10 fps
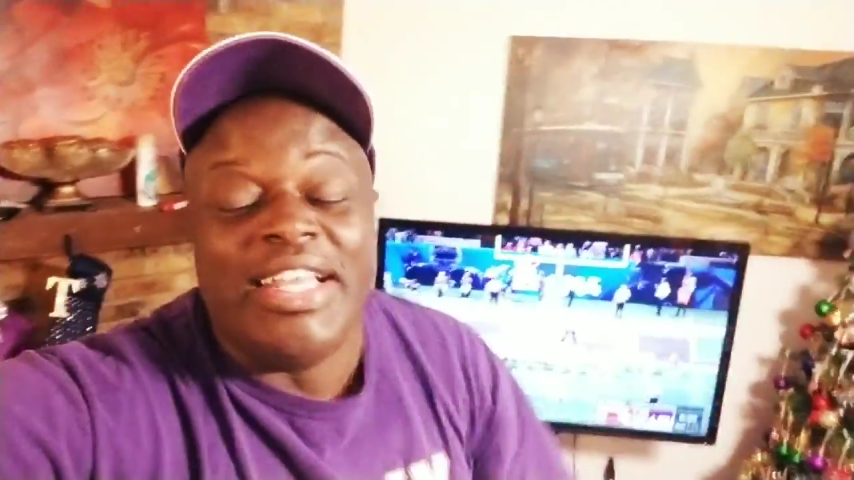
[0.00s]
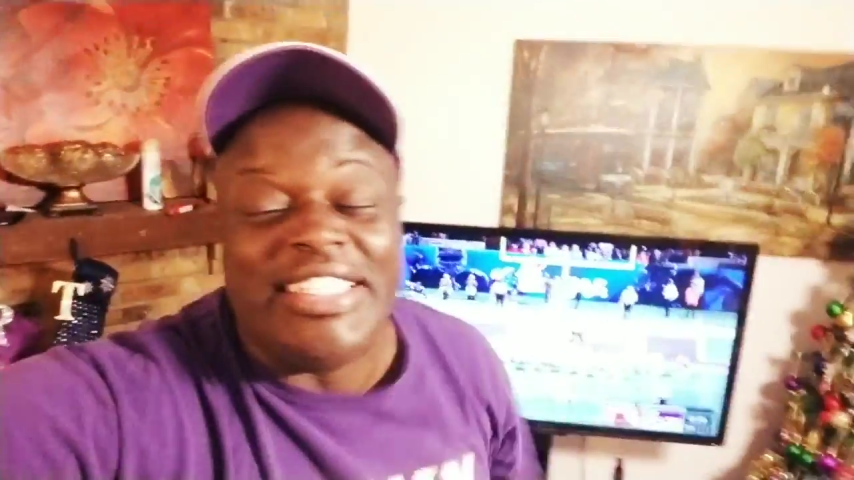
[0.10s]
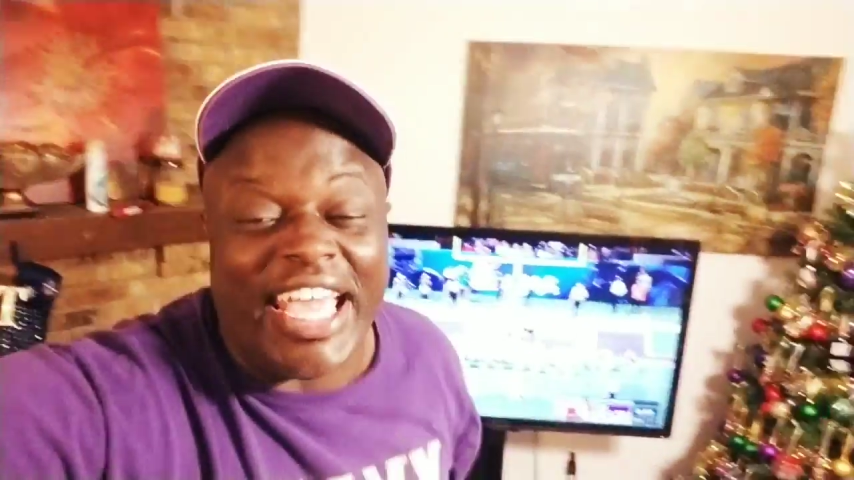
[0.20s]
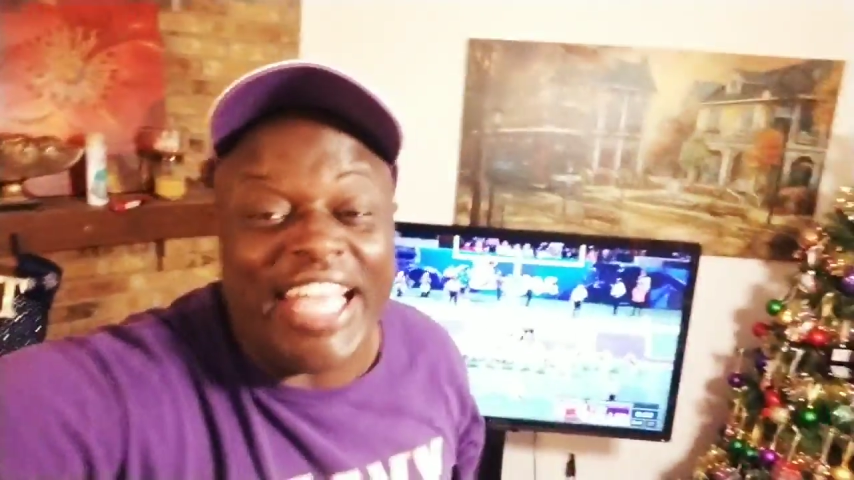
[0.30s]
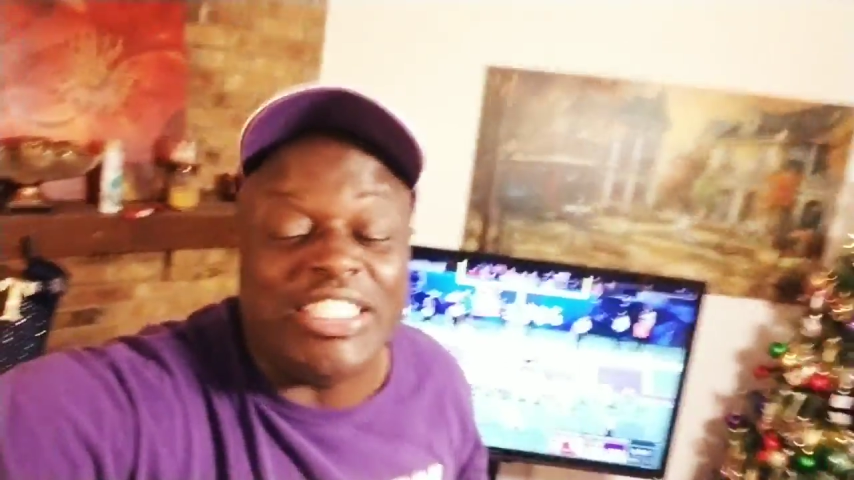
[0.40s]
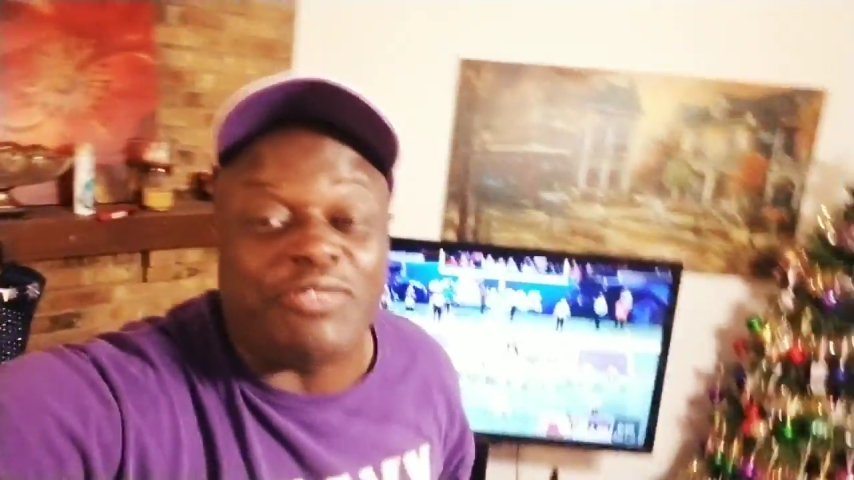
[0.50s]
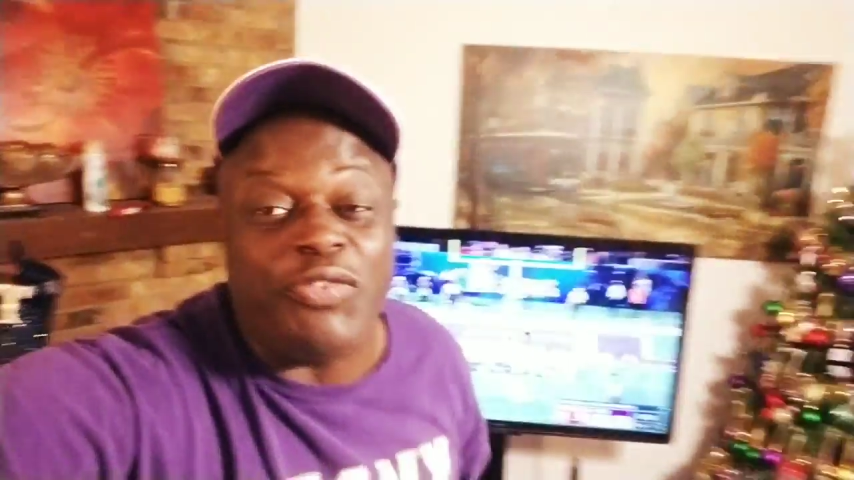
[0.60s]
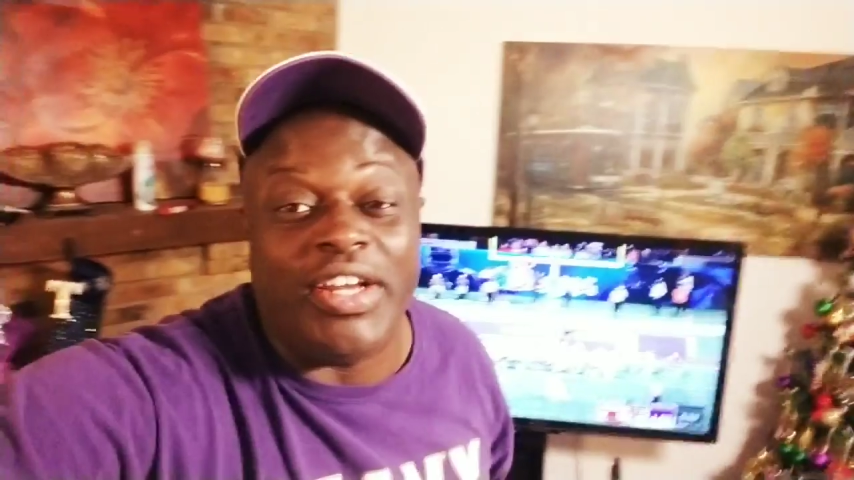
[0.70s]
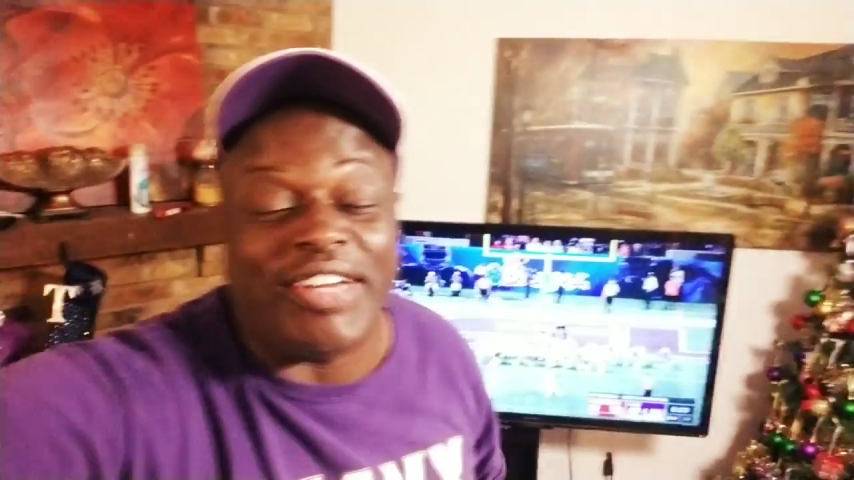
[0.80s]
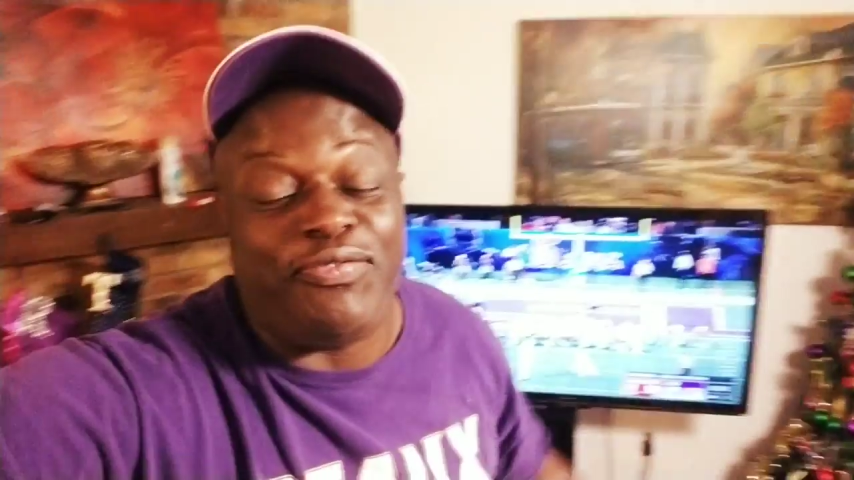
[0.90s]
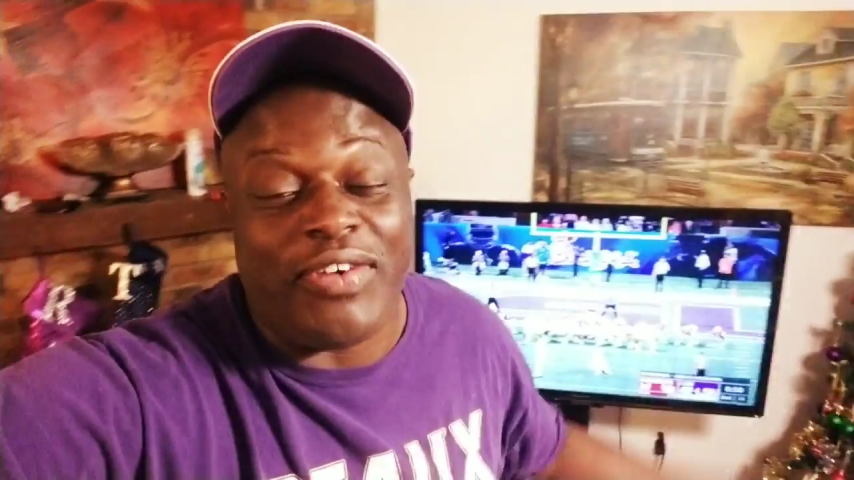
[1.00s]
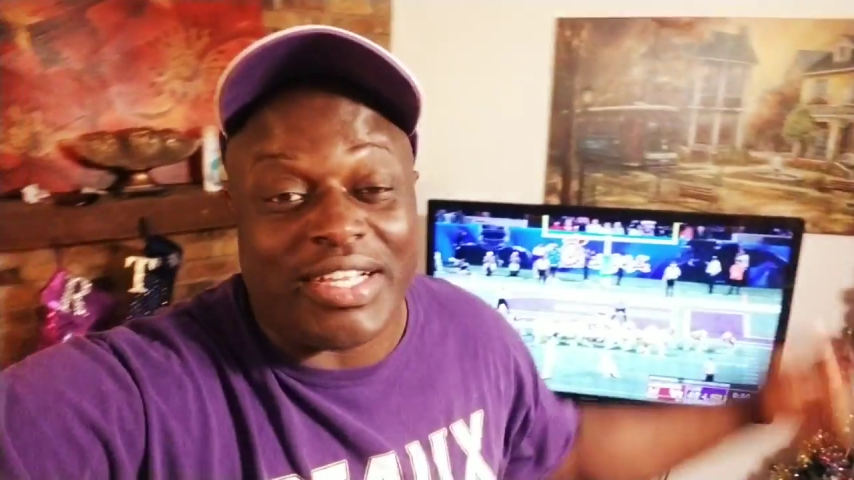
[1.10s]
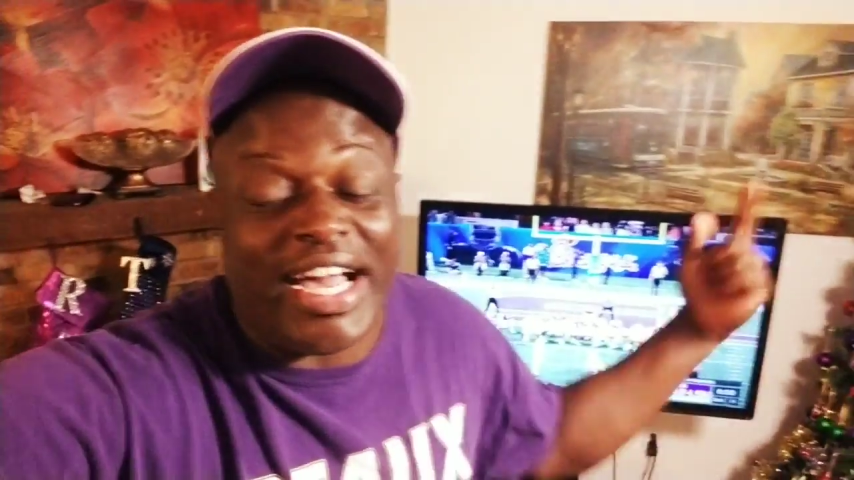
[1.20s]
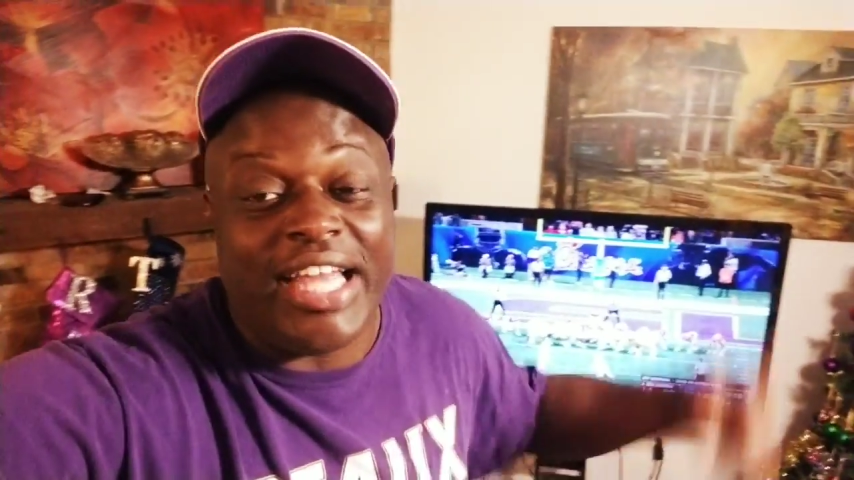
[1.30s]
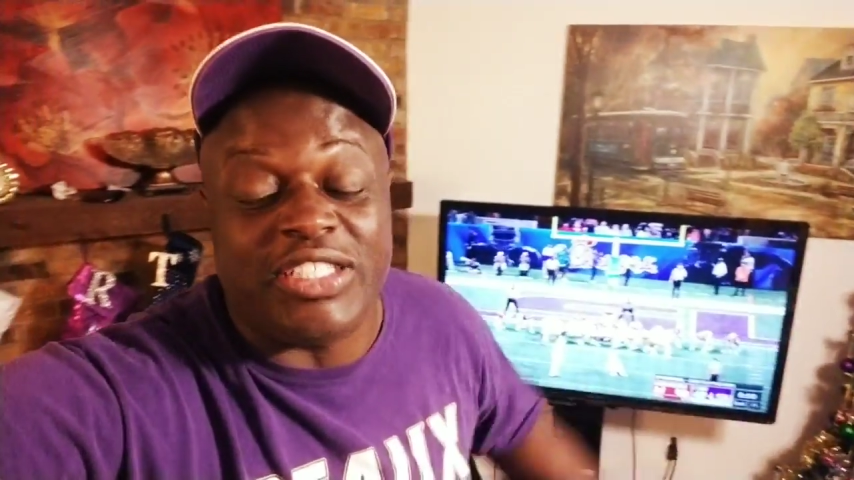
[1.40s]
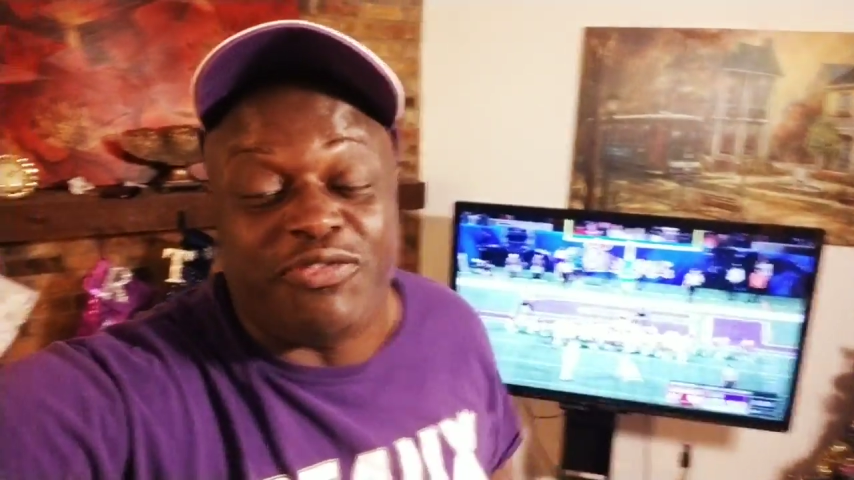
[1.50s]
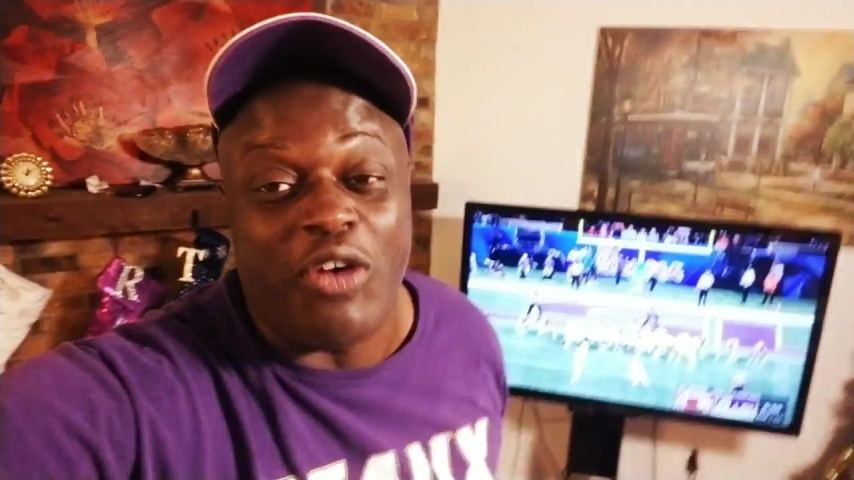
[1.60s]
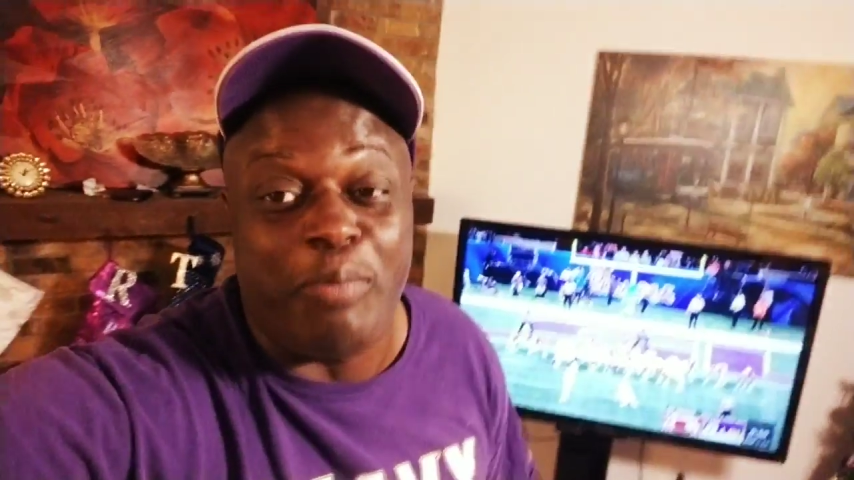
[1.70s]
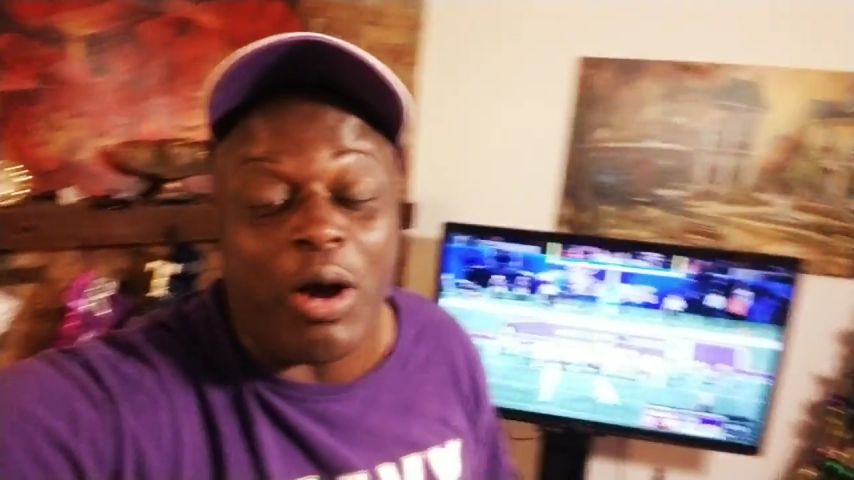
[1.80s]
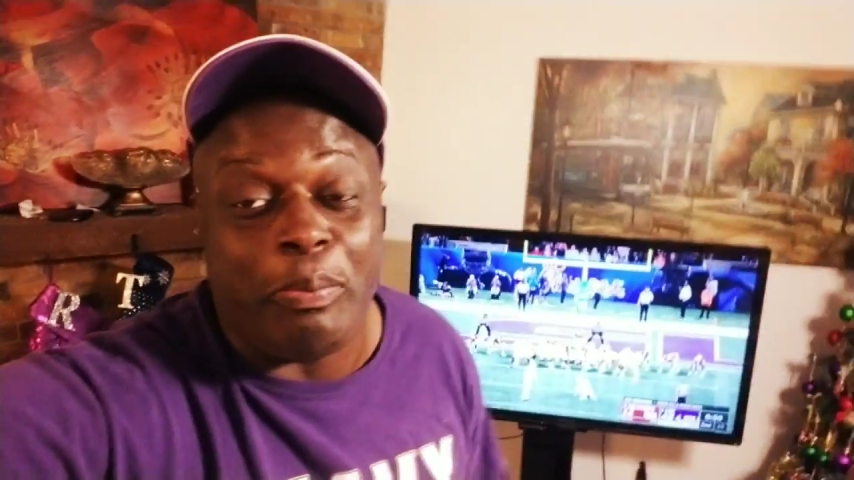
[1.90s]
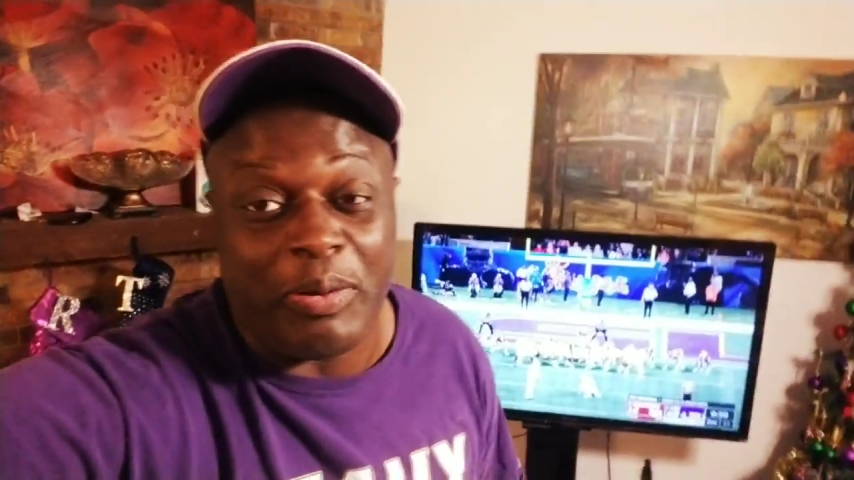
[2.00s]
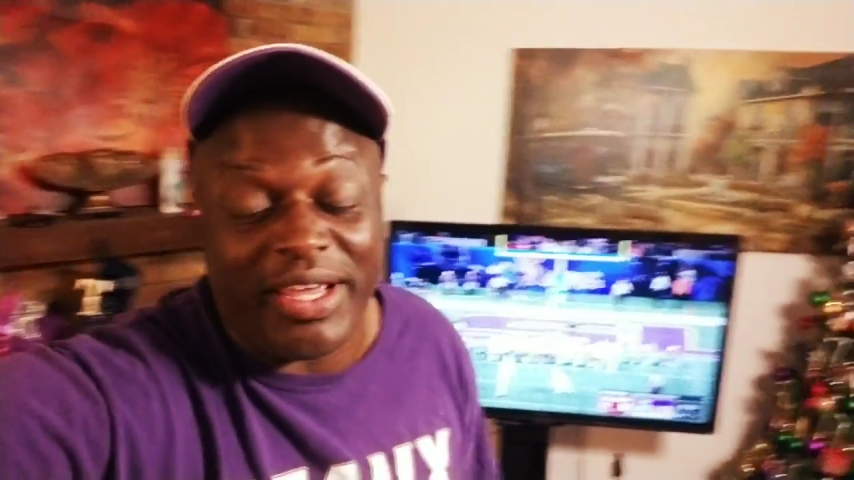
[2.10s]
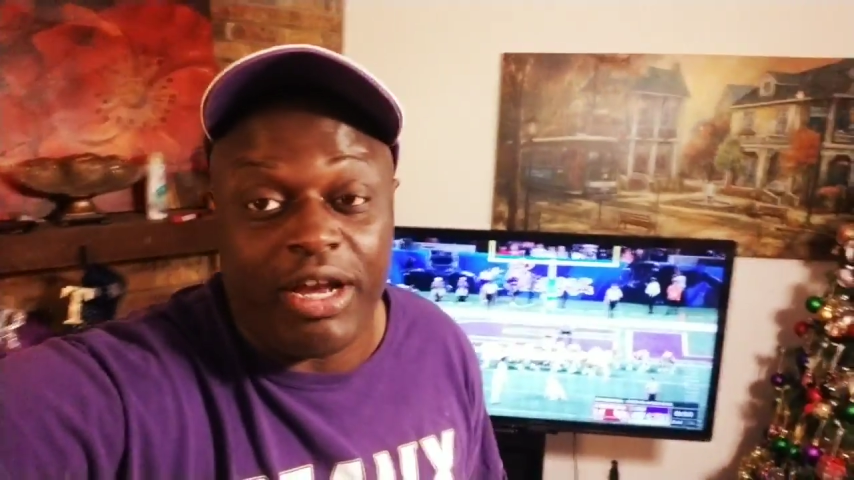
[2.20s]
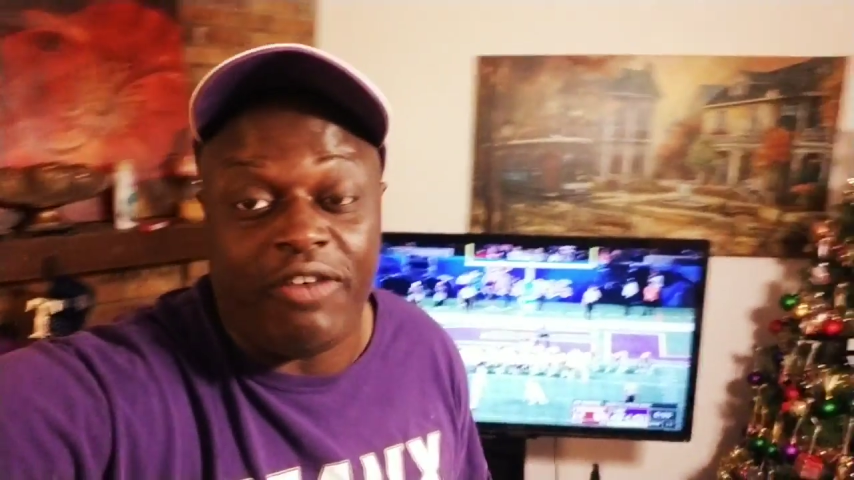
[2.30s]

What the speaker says: That is for the college football playoff